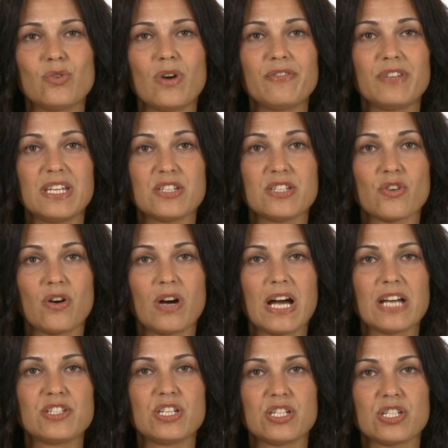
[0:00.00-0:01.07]
Viso
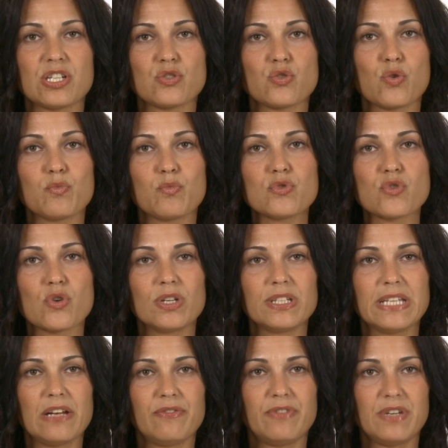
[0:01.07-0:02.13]
acts on the facial
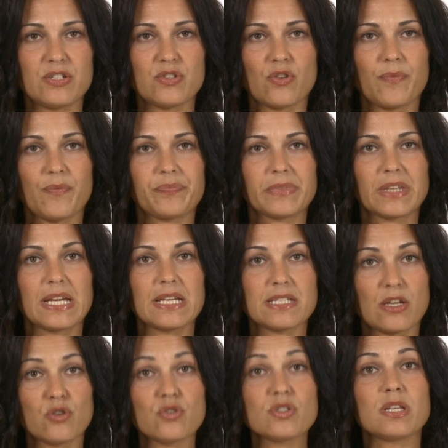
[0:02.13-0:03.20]
muscles which, if not
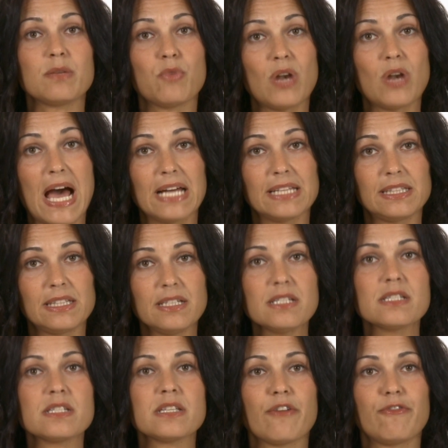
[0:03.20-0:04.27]
stimulated,
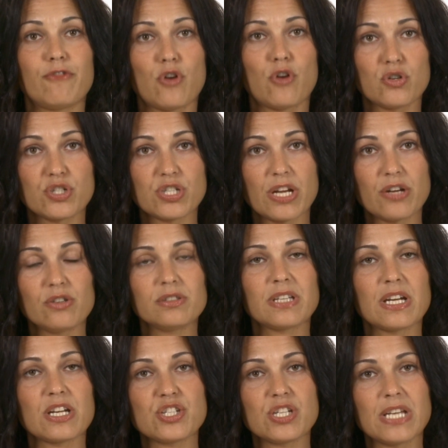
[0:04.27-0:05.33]
begin to sag,
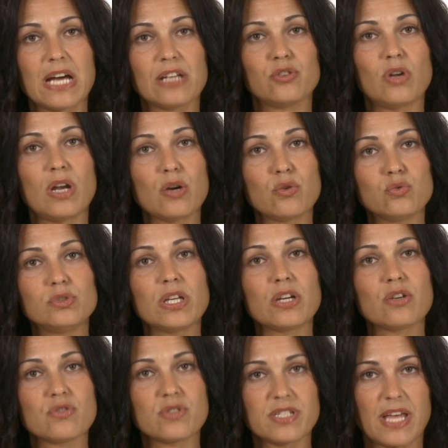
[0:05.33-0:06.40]
dragging the skin down
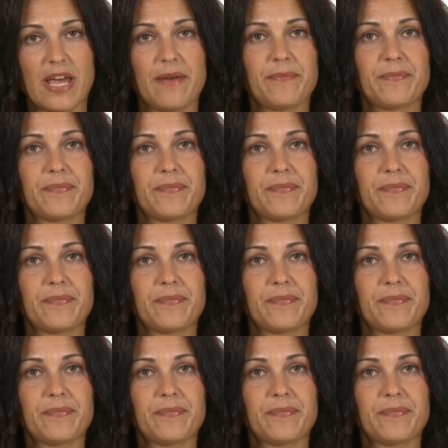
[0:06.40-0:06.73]
with them.